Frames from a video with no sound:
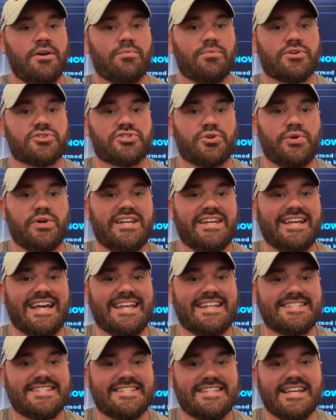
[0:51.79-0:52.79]
We're also hitting
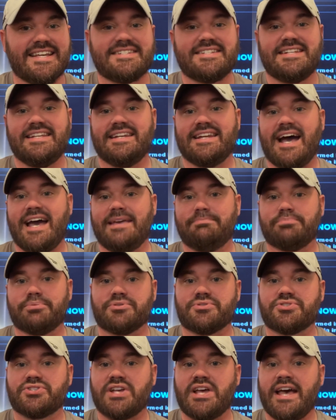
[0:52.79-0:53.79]
at
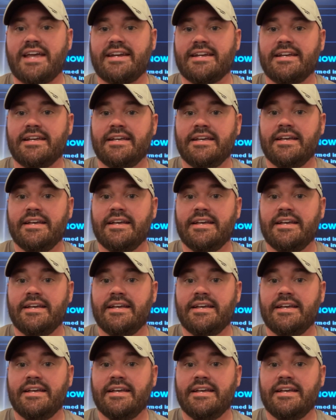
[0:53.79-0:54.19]
69%